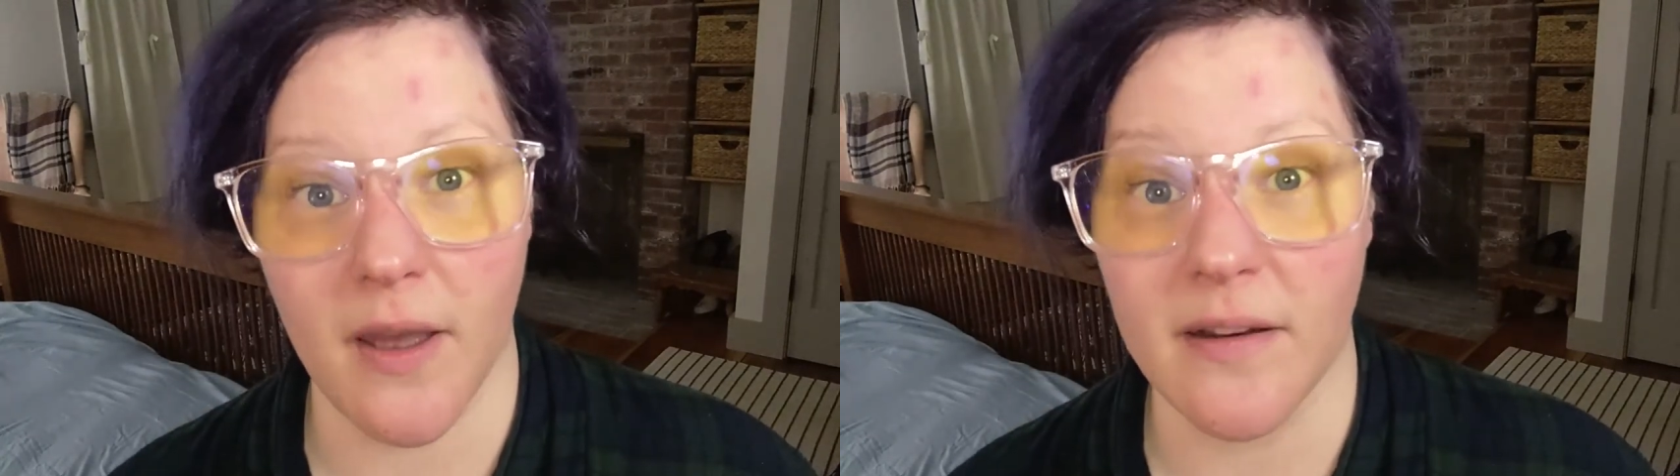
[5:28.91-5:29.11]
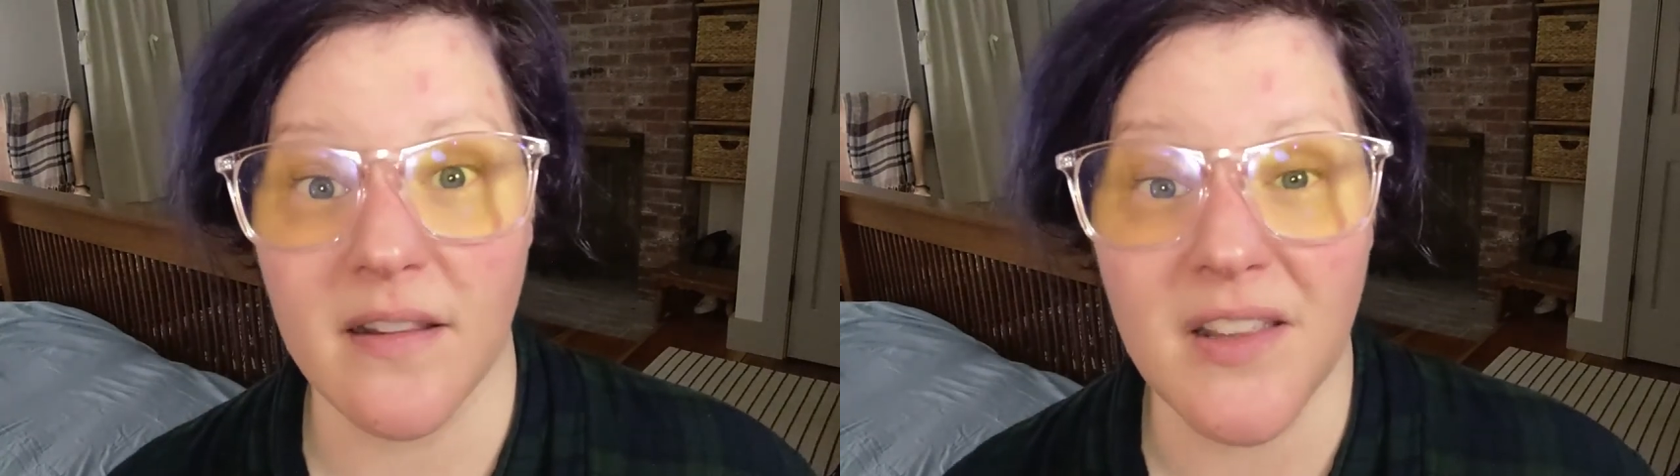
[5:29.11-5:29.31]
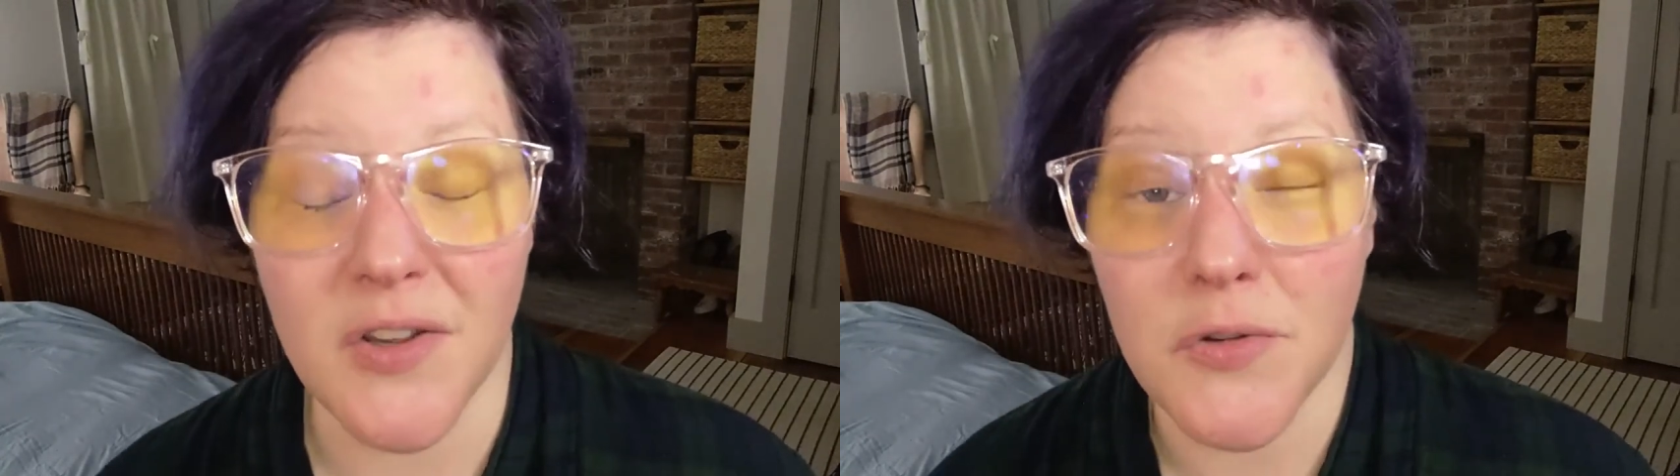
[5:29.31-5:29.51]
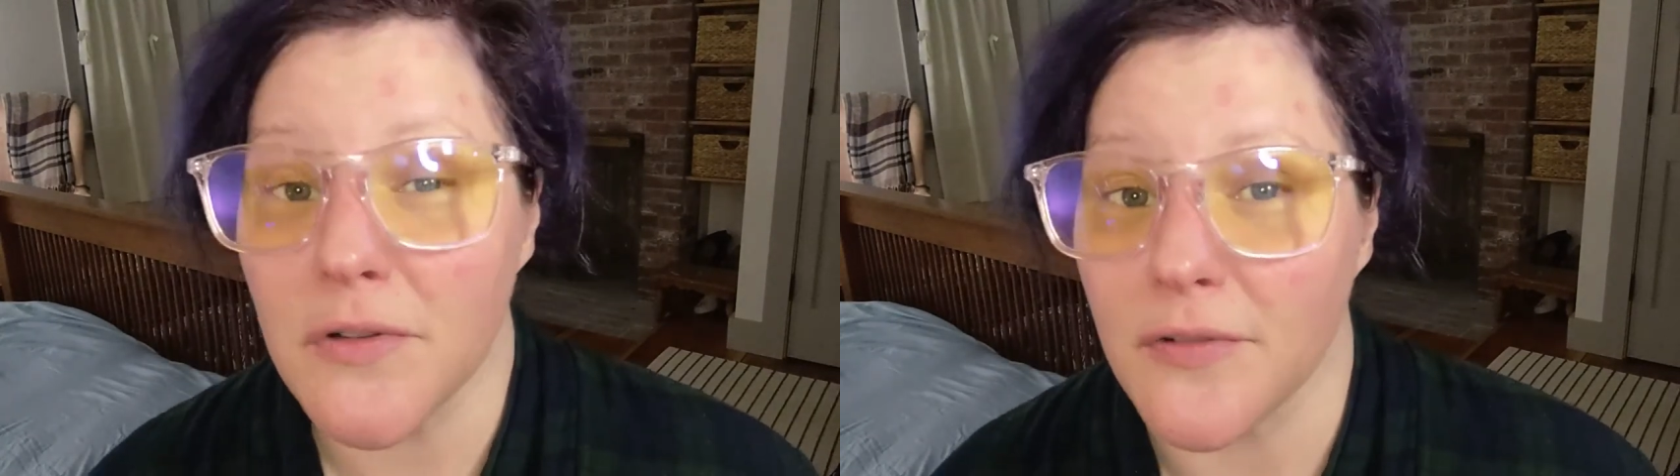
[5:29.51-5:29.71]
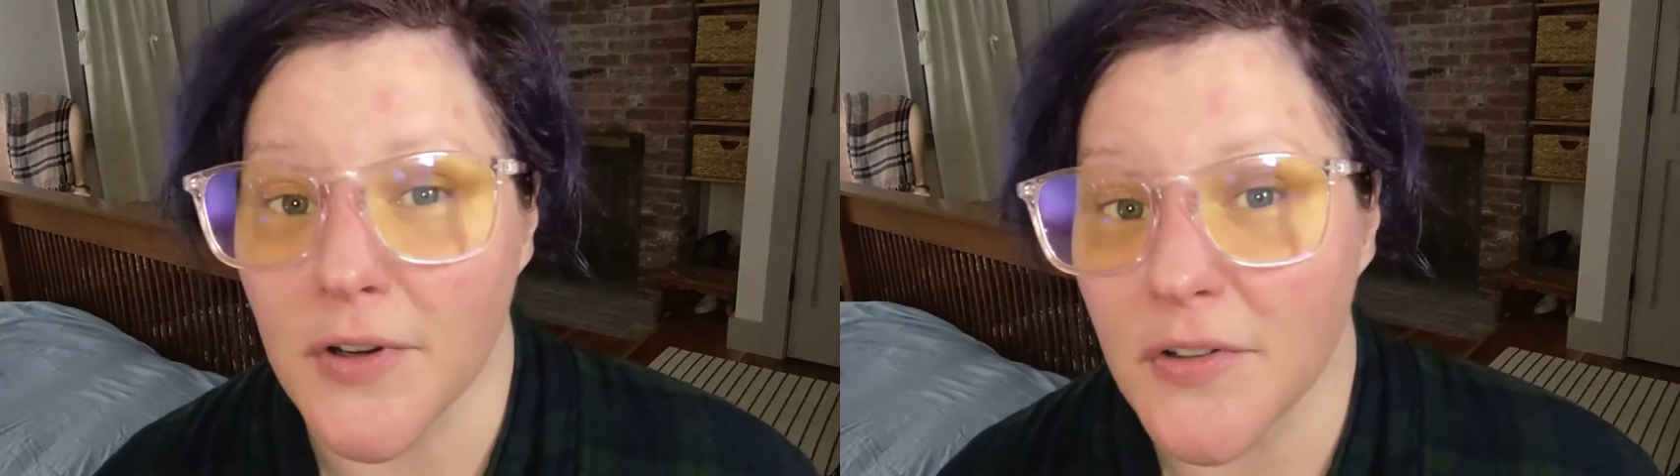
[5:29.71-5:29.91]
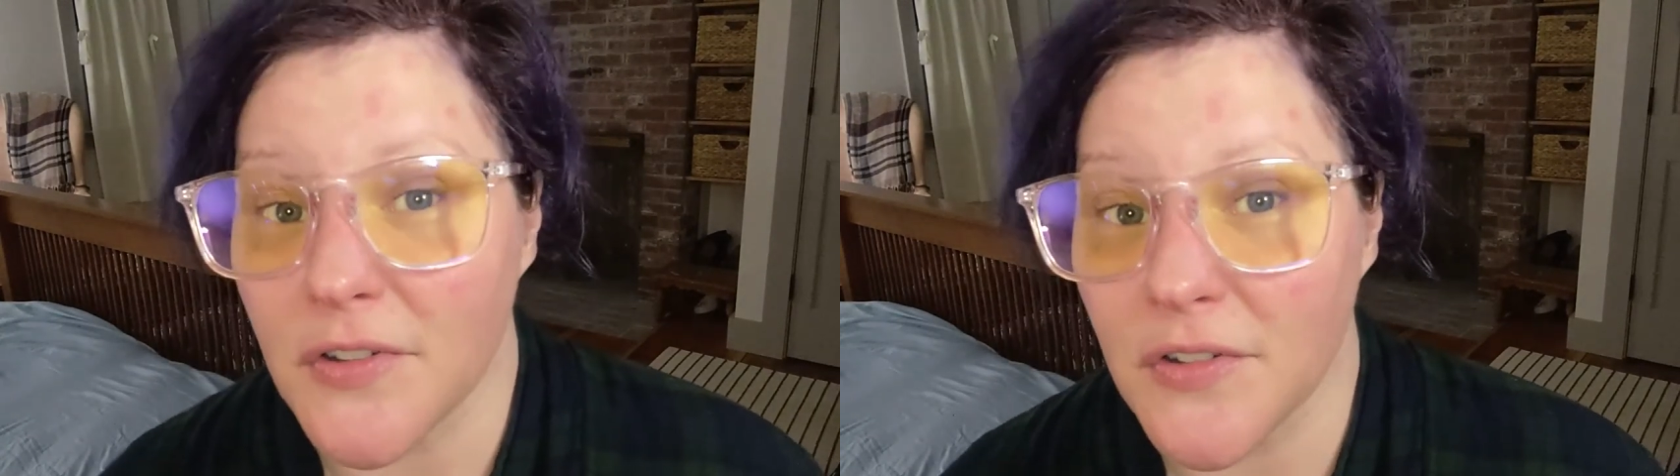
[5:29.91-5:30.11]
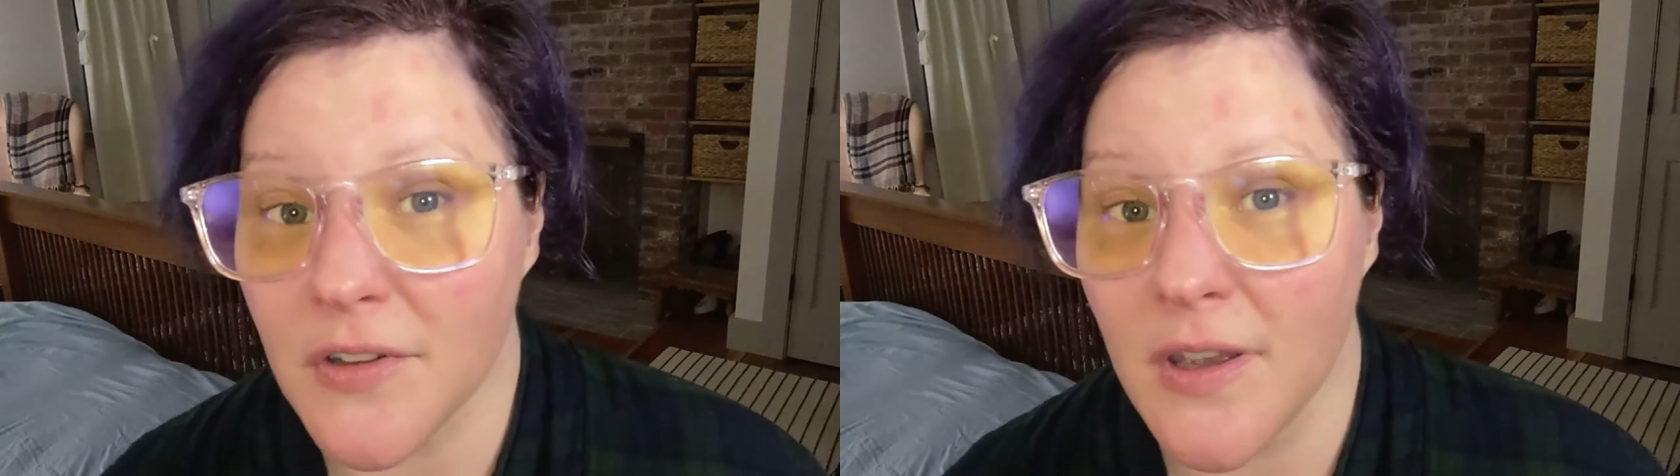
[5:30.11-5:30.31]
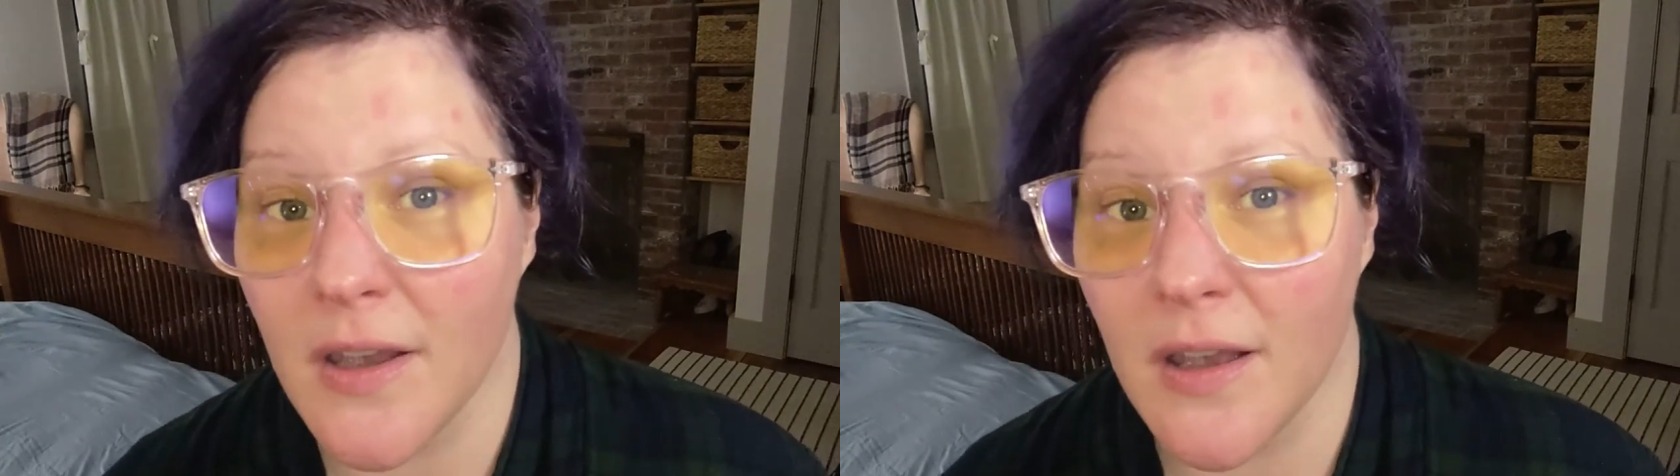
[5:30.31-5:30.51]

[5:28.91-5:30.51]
on in the universe,